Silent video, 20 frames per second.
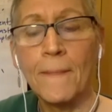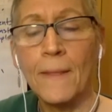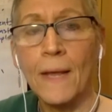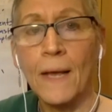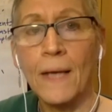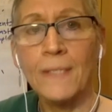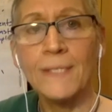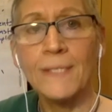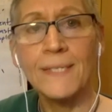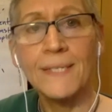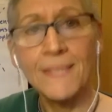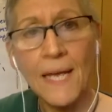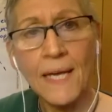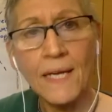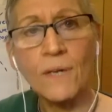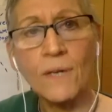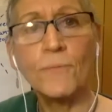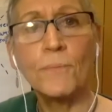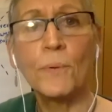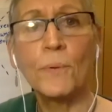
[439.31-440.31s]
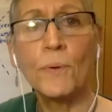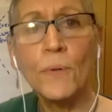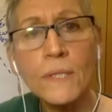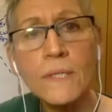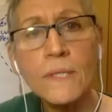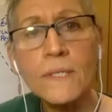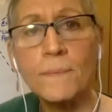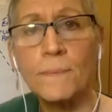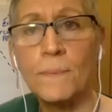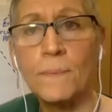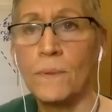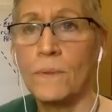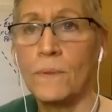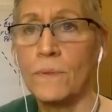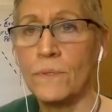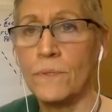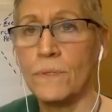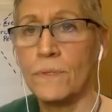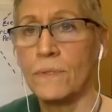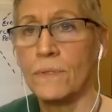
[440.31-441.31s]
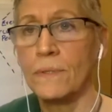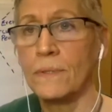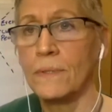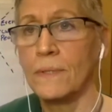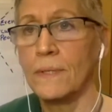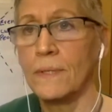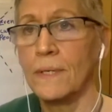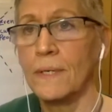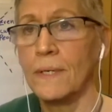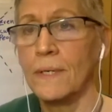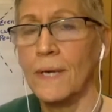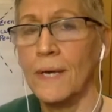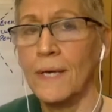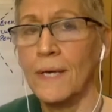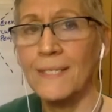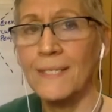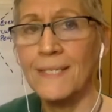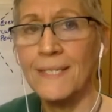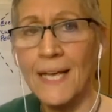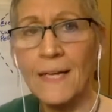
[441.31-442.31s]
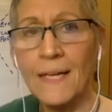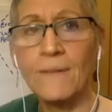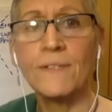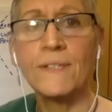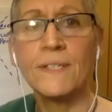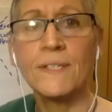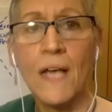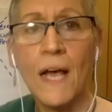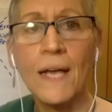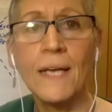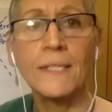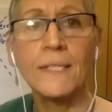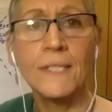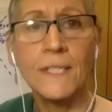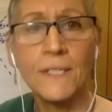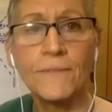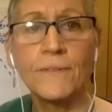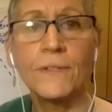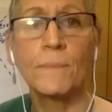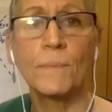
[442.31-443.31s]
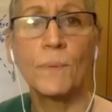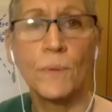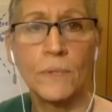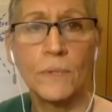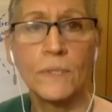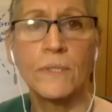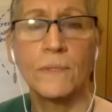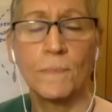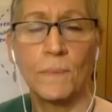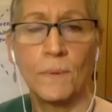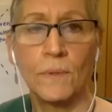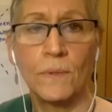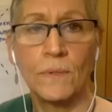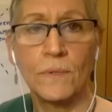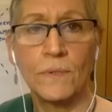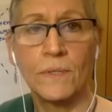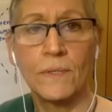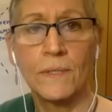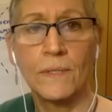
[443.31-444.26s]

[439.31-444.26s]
a set of principles, a set of scientific principles